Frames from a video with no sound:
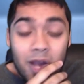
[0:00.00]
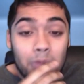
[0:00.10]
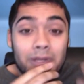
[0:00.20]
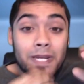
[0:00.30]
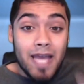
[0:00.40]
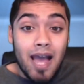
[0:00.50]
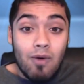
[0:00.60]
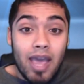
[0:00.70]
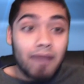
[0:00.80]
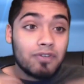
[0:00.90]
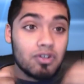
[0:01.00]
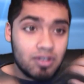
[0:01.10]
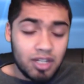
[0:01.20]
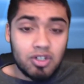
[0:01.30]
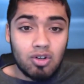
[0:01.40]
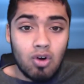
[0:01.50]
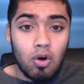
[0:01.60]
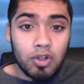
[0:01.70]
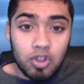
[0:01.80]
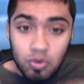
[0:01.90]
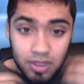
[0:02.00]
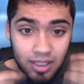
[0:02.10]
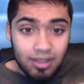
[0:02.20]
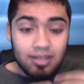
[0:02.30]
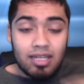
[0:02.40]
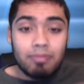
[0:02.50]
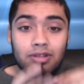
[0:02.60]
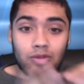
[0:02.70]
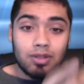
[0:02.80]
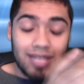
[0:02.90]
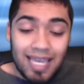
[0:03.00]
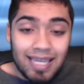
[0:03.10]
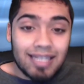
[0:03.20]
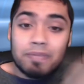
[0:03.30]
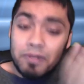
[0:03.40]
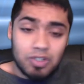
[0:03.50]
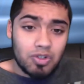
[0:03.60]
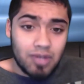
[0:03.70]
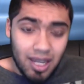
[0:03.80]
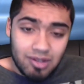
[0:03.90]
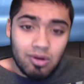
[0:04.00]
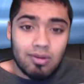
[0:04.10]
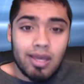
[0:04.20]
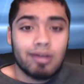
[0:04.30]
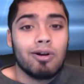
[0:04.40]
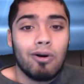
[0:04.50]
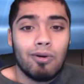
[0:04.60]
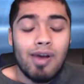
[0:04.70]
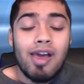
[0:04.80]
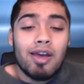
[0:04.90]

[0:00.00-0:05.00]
but now after you set your goal and you did the steps to attain as much as you can toward that goal,